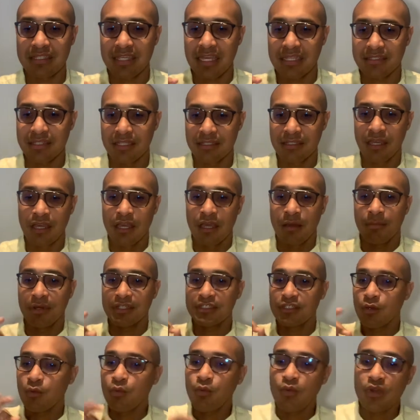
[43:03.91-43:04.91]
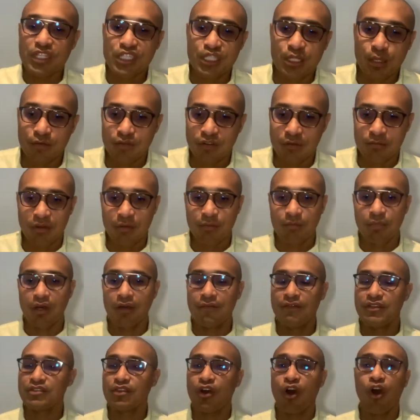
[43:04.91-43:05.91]
says this, but the wisdom from
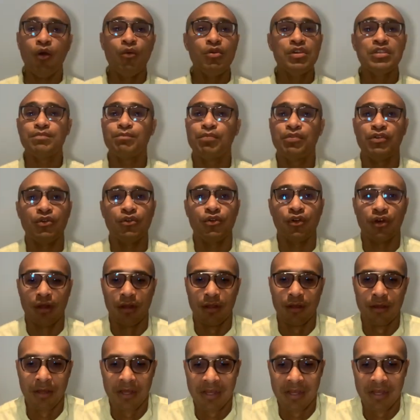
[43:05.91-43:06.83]
above is always pure.